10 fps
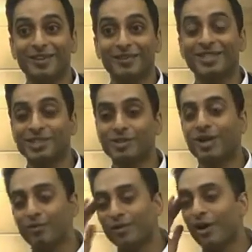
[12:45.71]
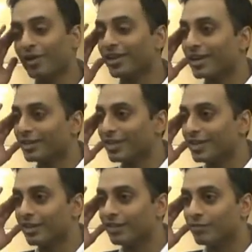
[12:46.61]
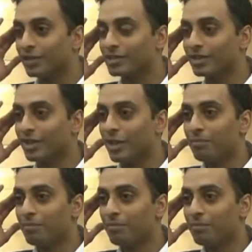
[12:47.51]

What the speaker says: Which is incredible, and all that I could think of was